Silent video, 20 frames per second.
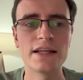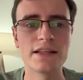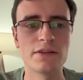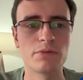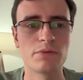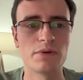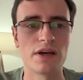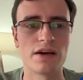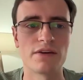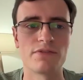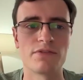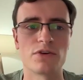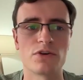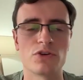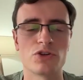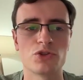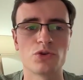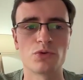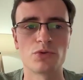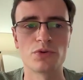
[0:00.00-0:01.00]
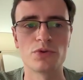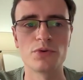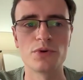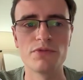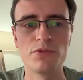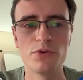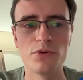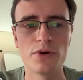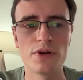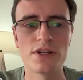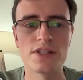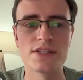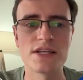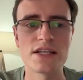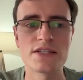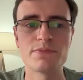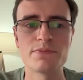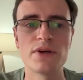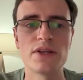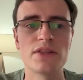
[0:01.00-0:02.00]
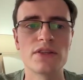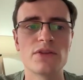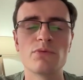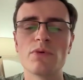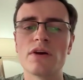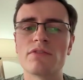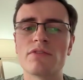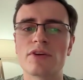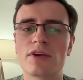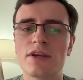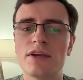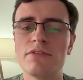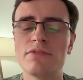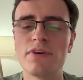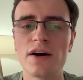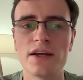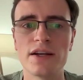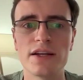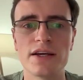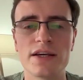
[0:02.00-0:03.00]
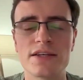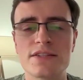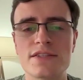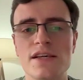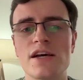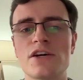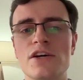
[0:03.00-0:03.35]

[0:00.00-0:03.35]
we have a short review and assessment. We have the key findings.